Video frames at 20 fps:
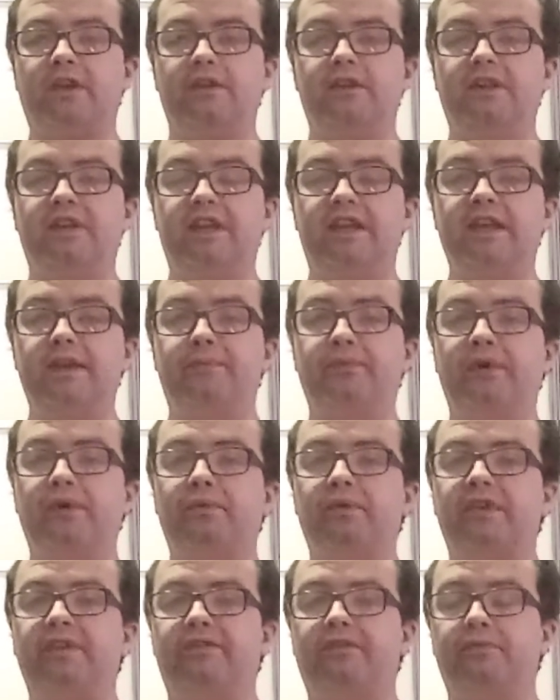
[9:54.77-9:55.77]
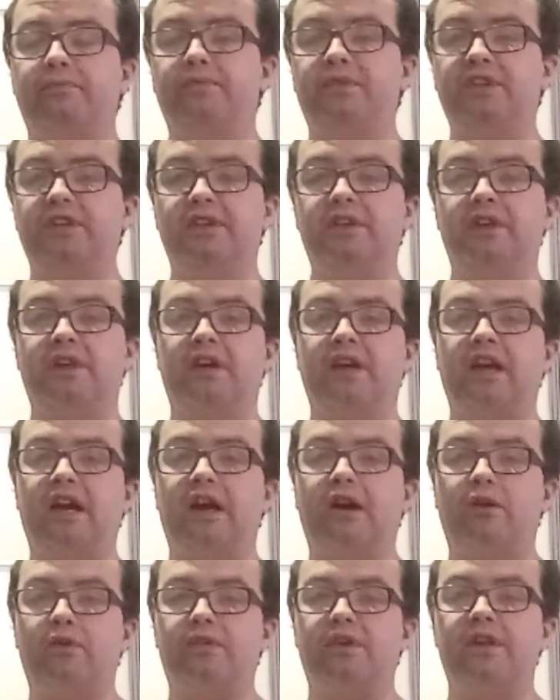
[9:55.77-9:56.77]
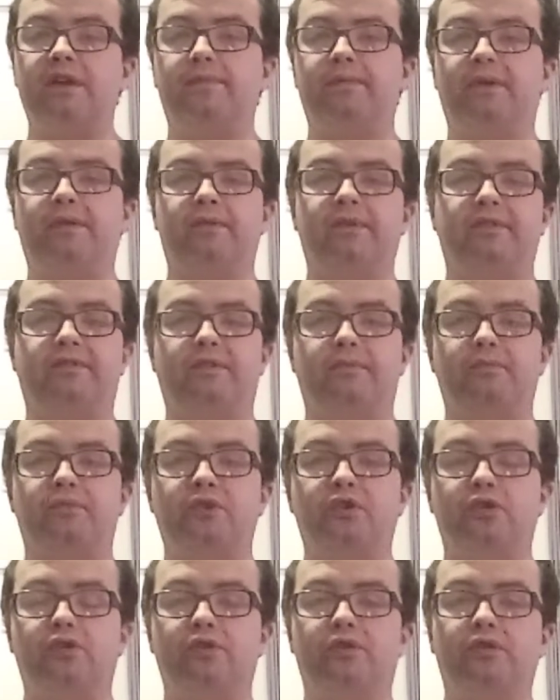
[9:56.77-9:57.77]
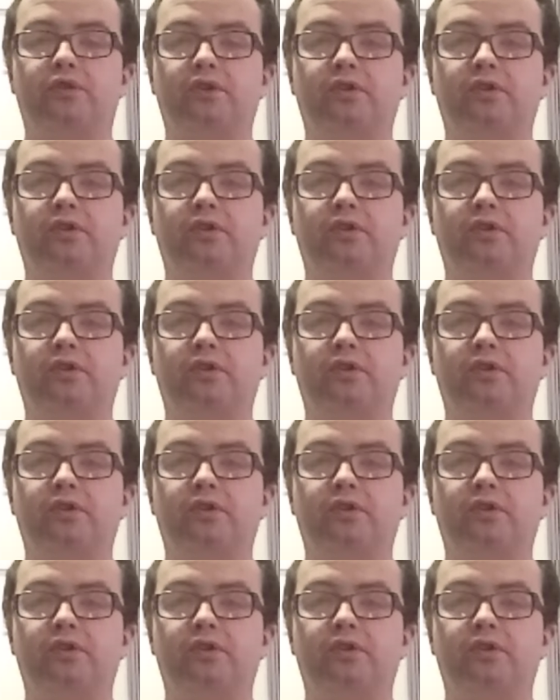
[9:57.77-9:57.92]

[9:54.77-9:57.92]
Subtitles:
Keep away from me, I'll keep away from you,